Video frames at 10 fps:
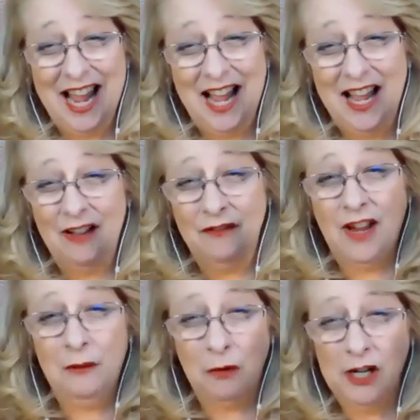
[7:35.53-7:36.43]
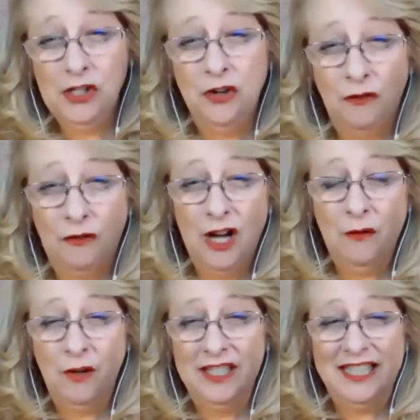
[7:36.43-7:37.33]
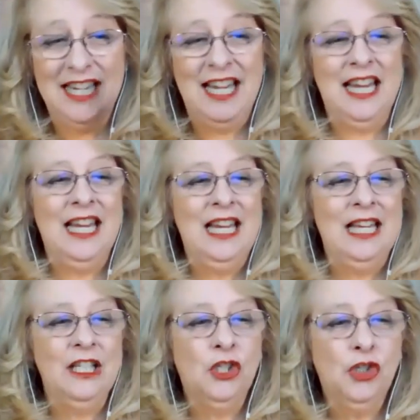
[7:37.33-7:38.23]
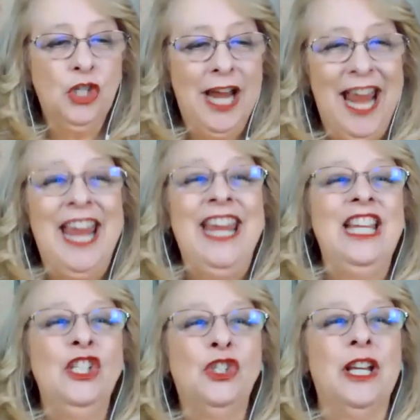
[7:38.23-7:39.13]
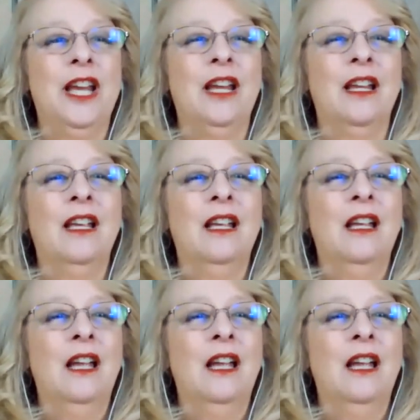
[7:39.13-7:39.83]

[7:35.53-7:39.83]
uh, vibrational frequency is changing